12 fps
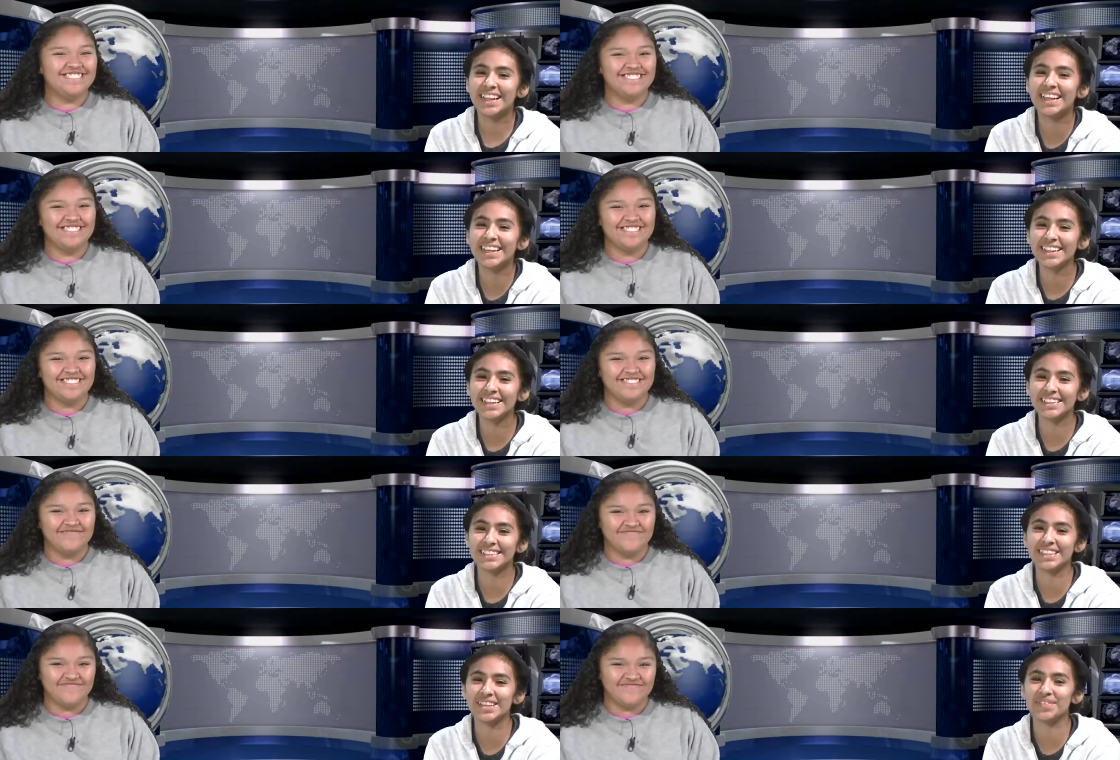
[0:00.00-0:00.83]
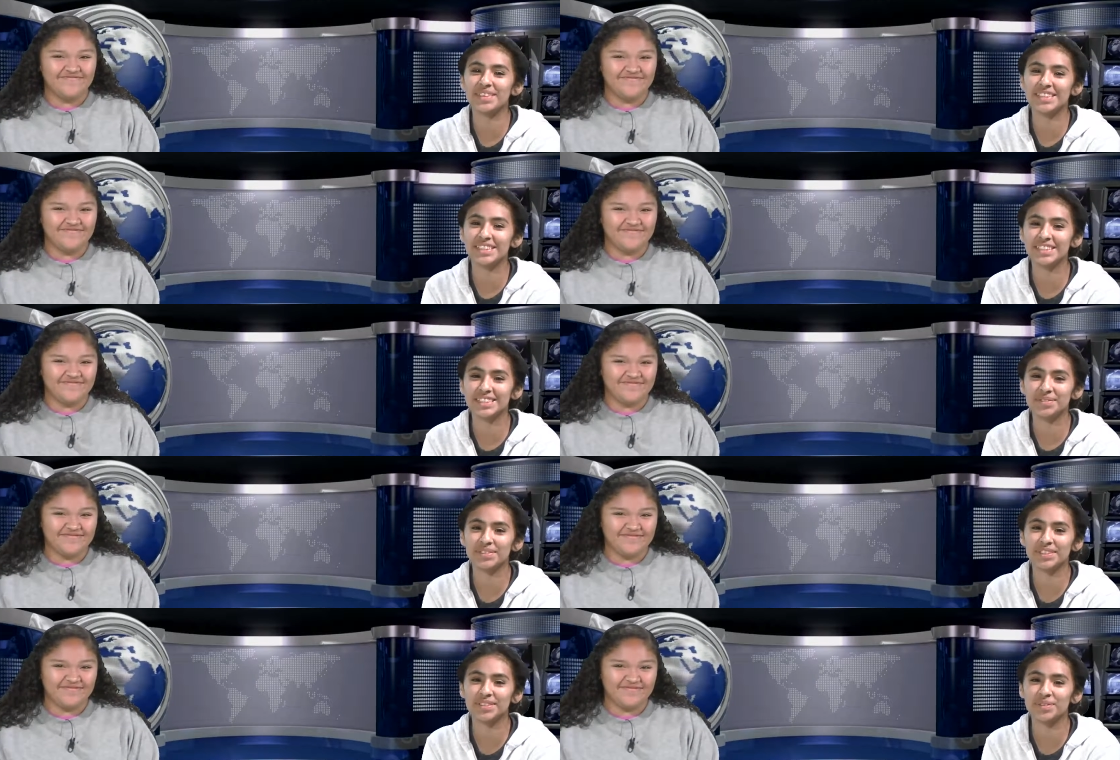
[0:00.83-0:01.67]
Speaker 1: listen up. This year
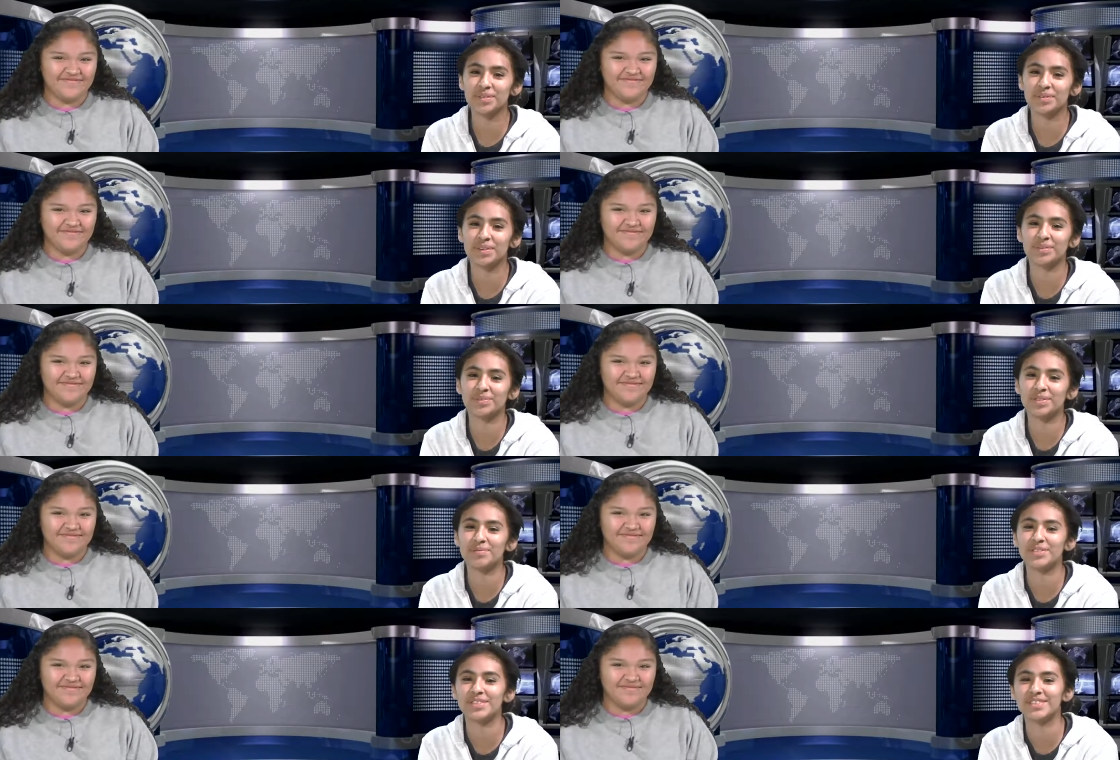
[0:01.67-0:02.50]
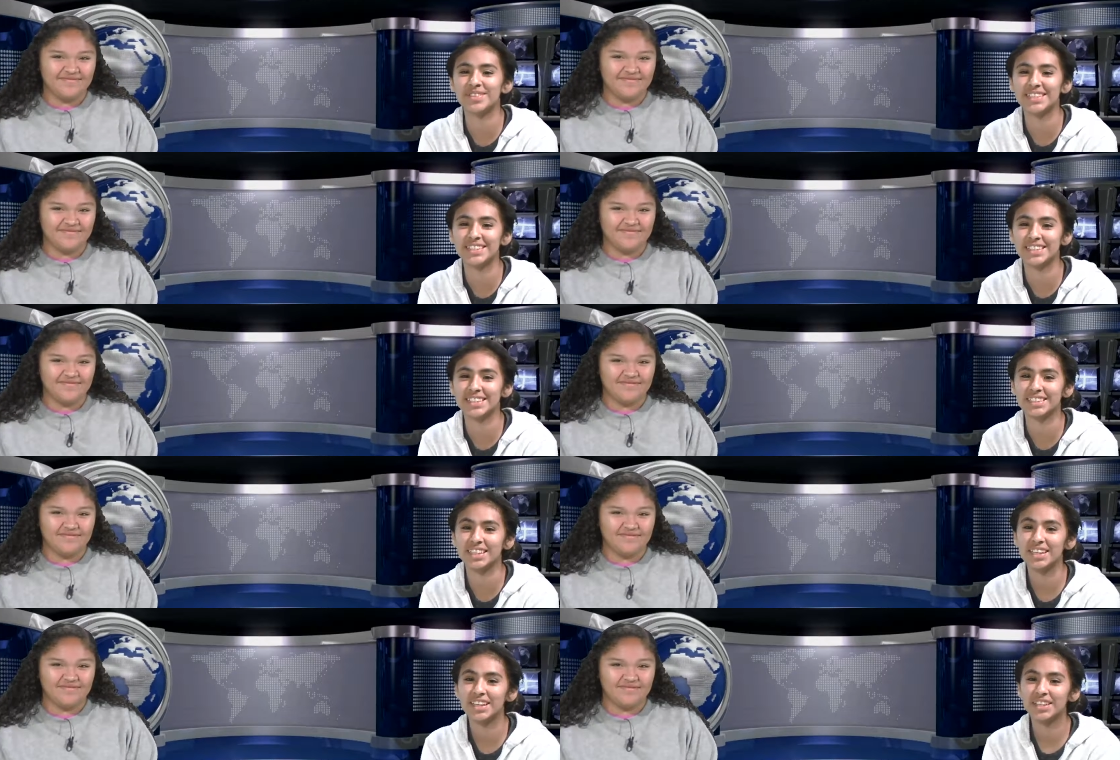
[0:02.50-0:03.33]
summer school will run from June
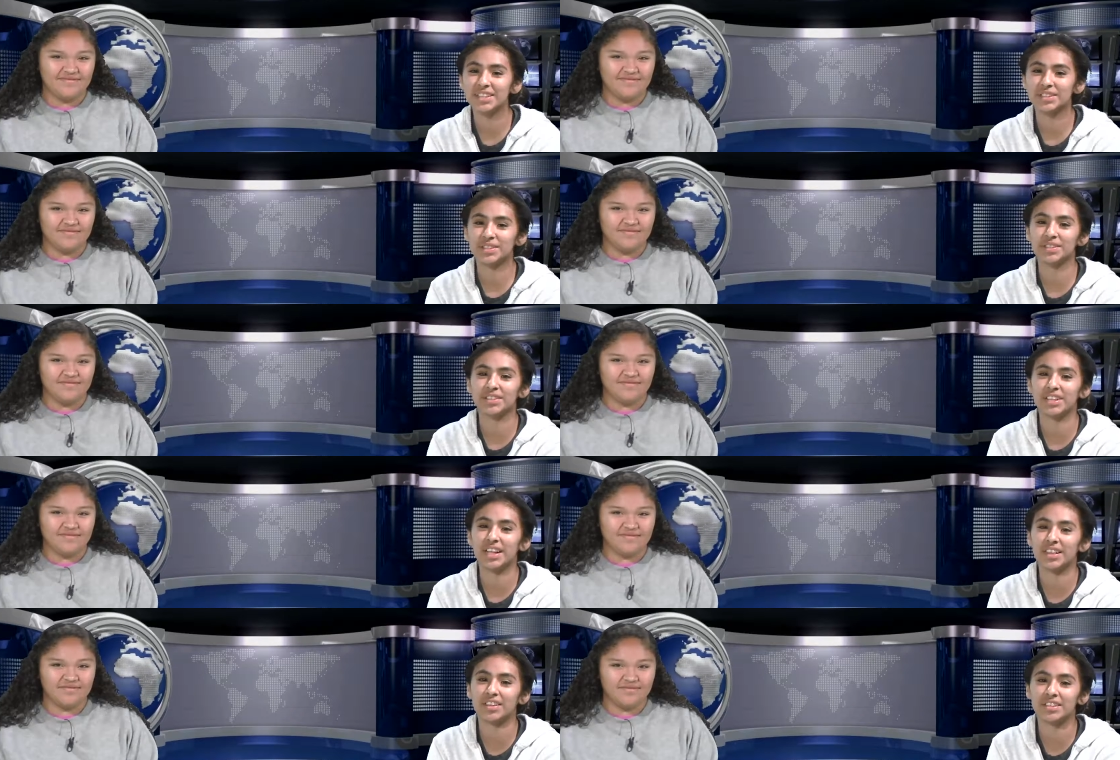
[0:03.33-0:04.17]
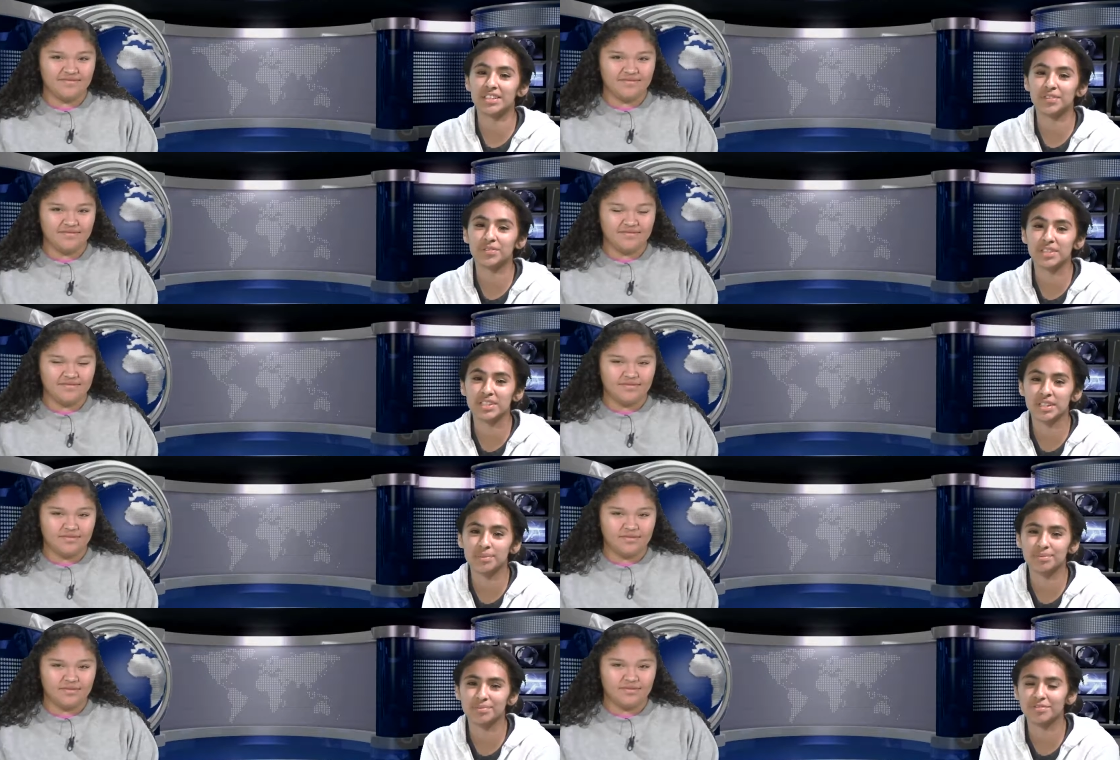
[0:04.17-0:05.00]
26th to July 13th for
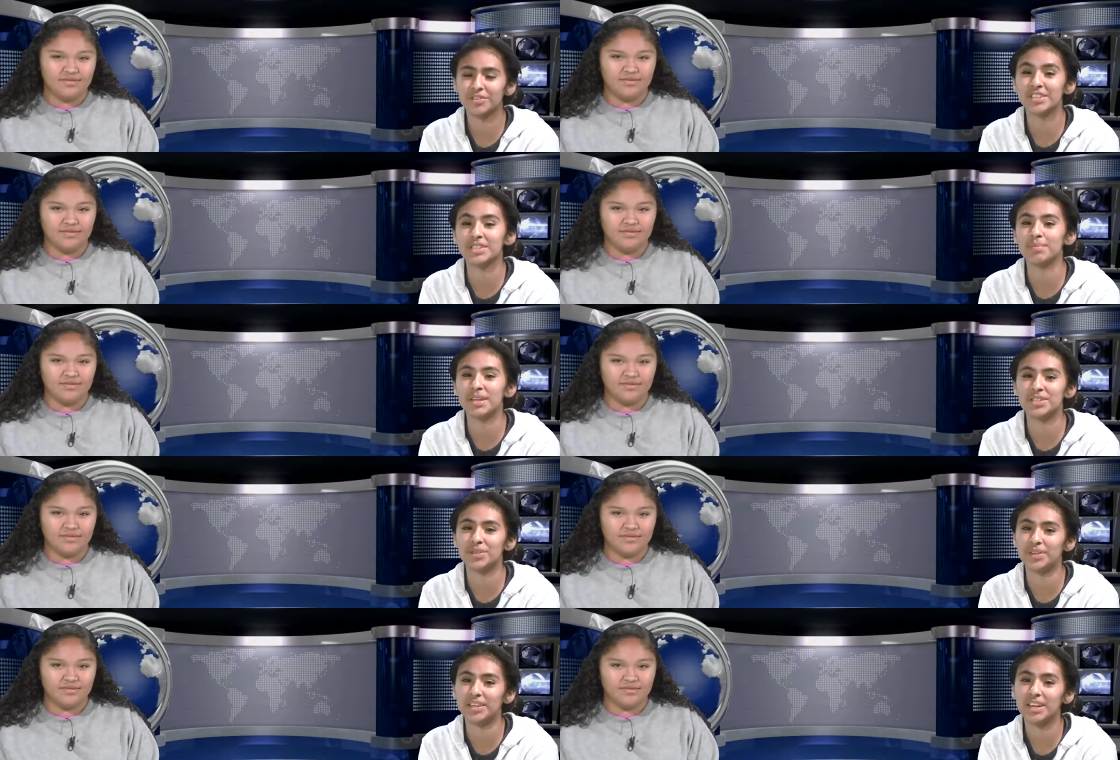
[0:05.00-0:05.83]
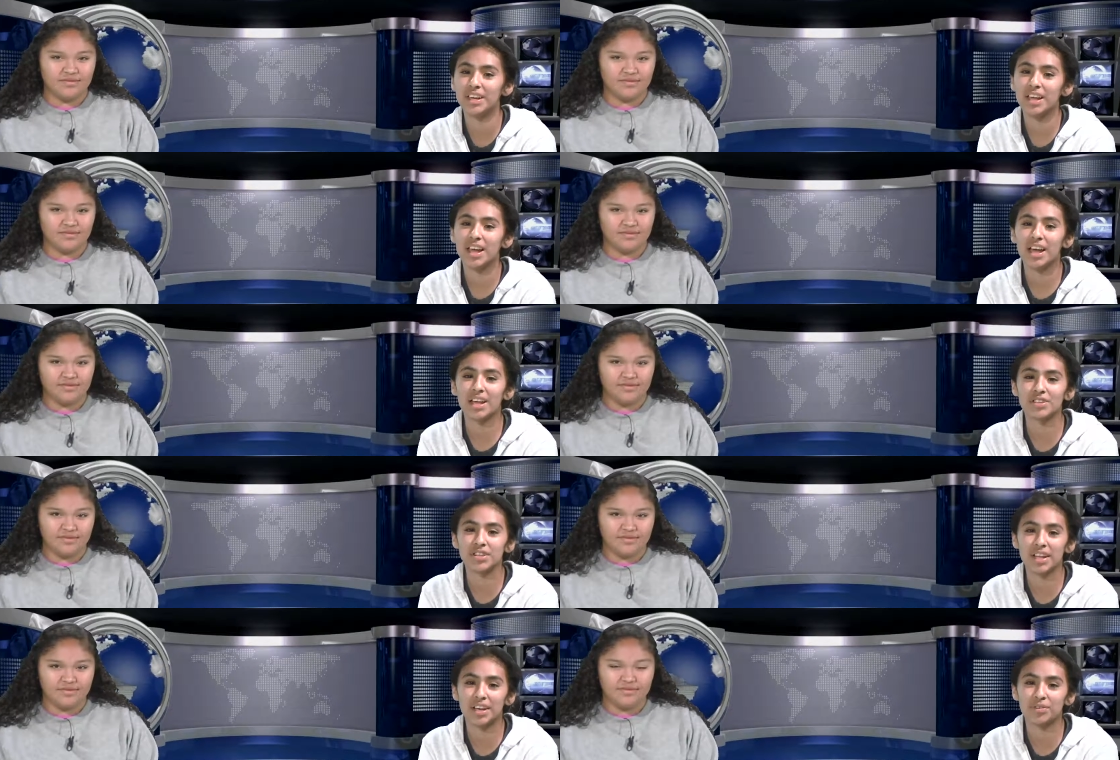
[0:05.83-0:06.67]
some for semester 1
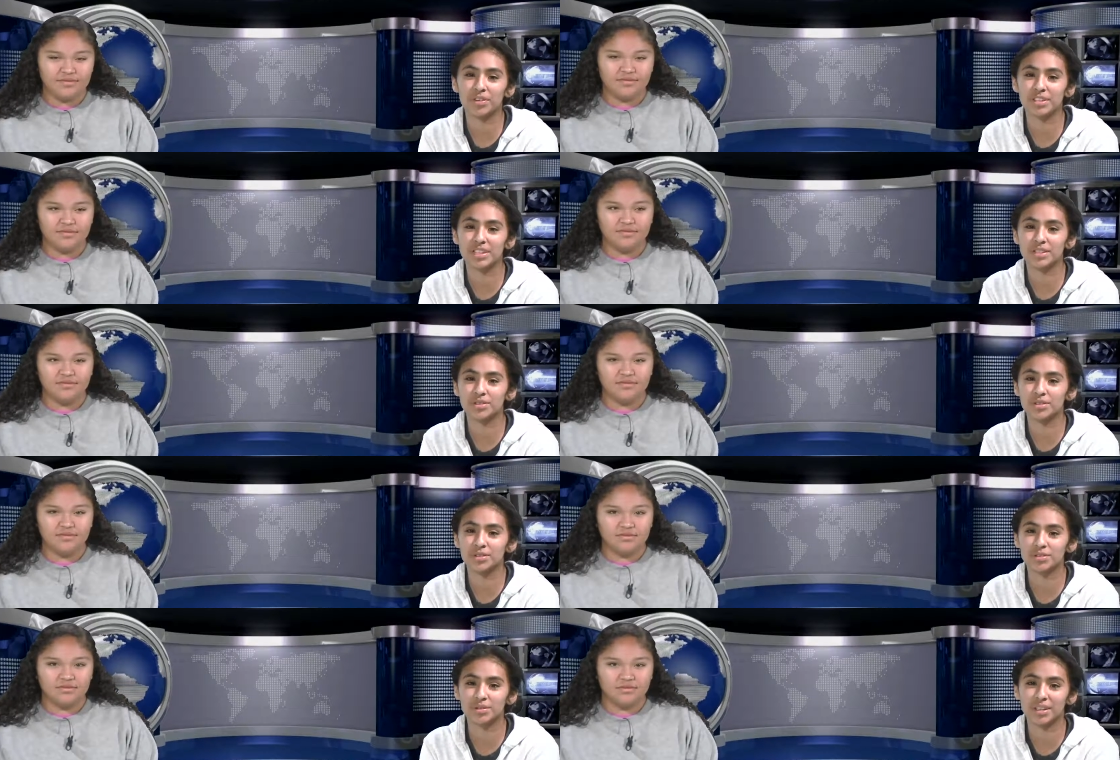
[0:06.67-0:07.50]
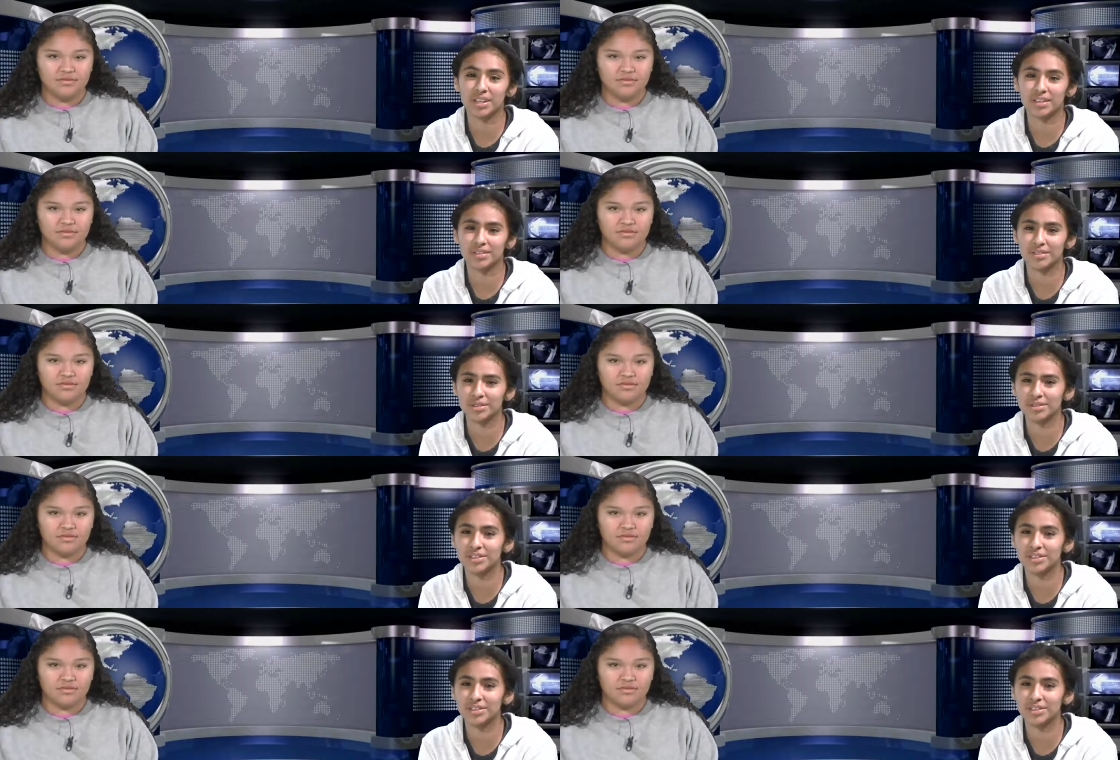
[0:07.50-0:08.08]
and July 14th to 20 to